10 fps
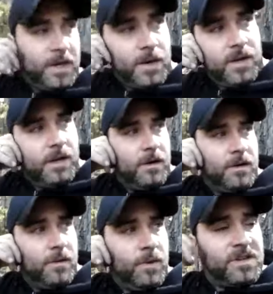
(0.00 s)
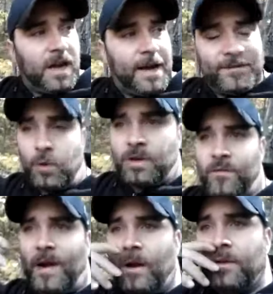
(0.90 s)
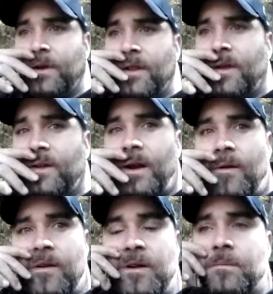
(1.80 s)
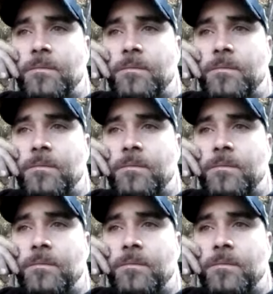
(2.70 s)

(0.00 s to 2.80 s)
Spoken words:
out here, which I've only found in another area,